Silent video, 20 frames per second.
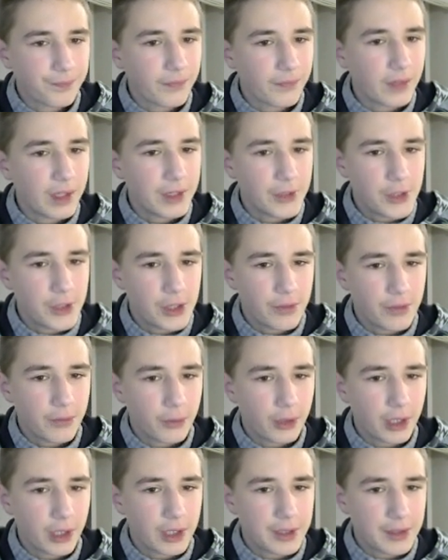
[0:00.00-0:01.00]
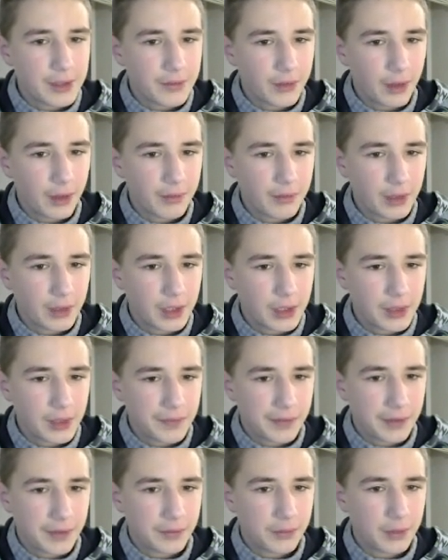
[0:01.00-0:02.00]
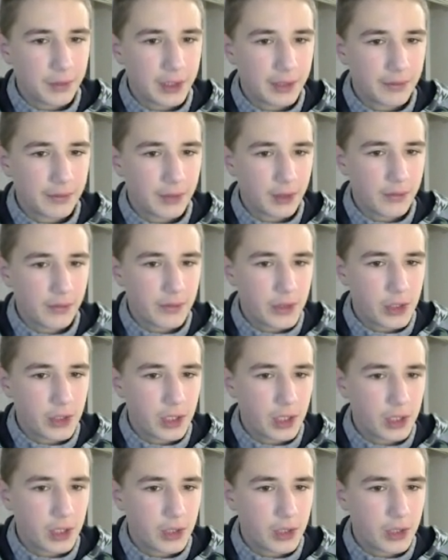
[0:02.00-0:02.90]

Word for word: and g4 95 95 25 gh